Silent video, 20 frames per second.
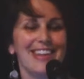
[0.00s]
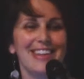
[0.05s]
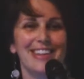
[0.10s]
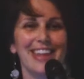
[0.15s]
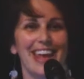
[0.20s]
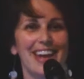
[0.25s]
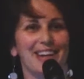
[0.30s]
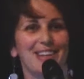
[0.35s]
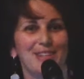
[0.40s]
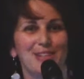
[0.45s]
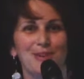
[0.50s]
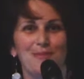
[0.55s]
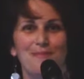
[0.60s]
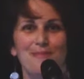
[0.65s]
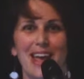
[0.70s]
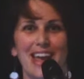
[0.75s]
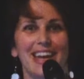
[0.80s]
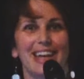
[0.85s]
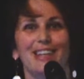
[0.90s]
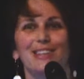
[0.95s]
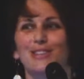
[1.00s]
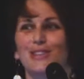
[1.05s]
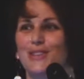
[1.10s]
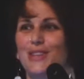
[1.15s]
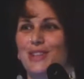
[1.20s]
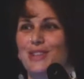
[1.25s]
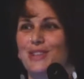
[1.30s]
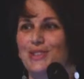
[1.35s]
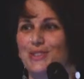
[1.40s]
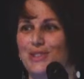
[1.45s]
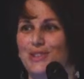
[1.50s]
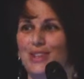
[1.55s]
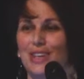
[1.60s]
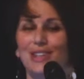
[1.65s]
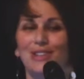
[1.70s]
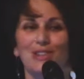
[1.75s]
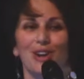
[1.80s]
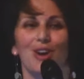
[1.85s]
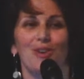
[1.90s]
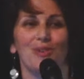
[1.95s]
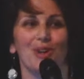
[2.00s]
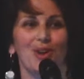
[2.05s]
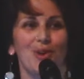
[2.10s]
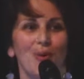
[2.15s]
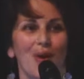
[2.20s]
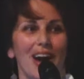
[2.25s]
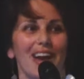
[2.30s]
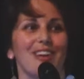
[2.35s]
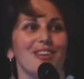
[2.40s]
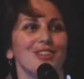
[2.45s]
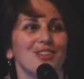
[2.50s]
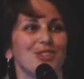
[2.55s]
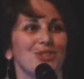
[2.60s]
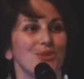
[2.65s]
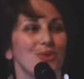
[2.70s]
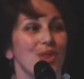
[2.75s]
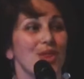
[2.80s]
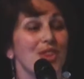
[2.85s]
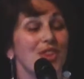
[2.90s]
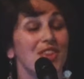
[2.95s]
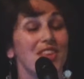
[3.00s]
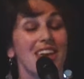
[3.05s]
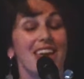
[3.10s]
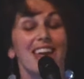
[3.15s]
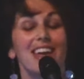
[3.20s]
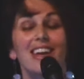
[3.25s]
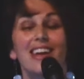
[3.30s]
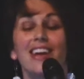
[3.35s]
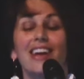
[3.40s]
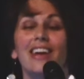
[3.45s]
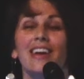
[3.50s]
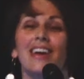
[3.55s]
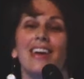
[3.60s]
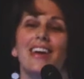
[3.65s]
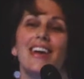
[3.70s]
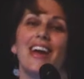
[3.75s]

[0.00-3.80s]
to make it so that students are required to think